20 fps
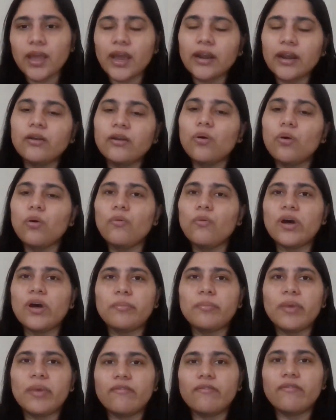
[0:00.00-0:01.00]
and go
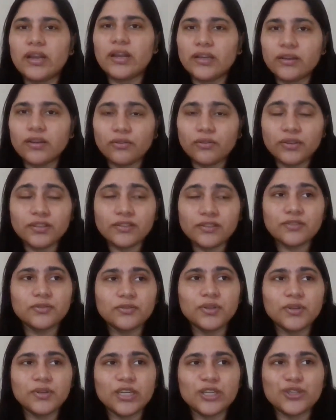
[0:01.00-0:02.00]
one by one, there's
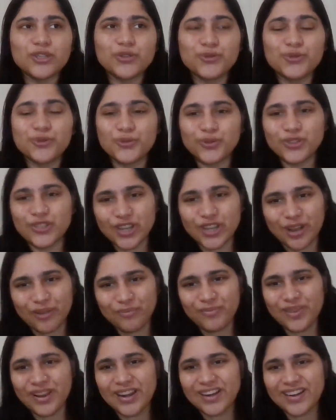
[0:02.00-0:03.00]
no need to
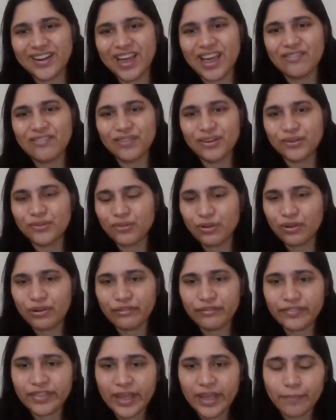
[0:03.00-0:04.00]
jump and dive into all
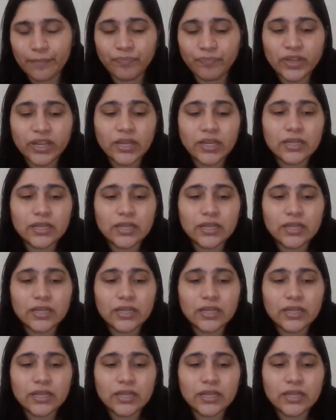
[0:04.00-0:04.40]
of them.